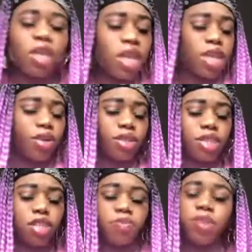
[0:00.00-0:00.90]
Then there's
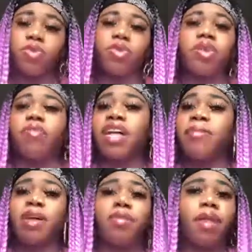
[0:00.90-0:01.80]
other people, blah blah
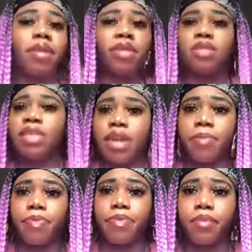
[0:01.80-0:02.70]
blah blah, this and that.
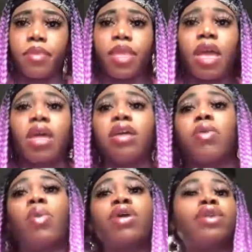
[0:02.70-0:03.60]

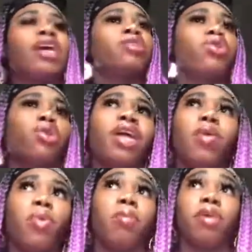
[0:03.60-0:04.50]
While you're in high school, you're not
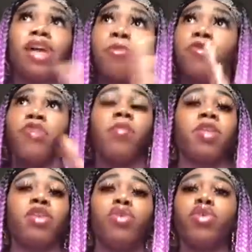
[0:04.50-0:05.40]
one big happy family.
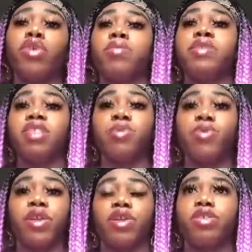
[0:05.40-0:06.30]
You're going to be
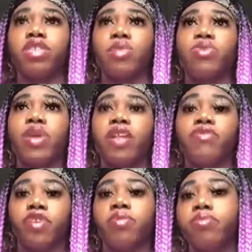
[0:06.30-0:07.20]
separated. You're separated
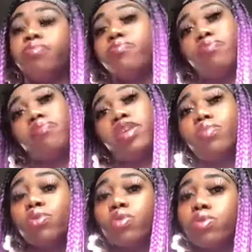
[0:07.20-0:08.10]
from
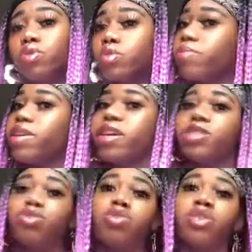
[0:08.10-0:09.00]
people because
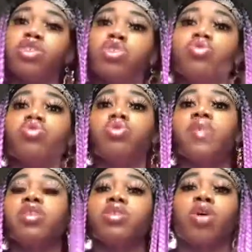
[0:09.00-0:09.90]
you're going to choose
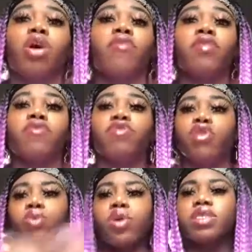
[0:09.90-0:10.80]
based off of who you
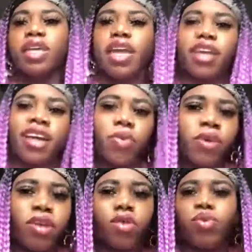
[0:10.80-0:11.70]
want to hang out with,
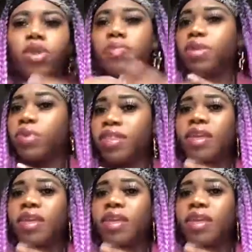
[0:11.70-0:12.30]
who you want to be with.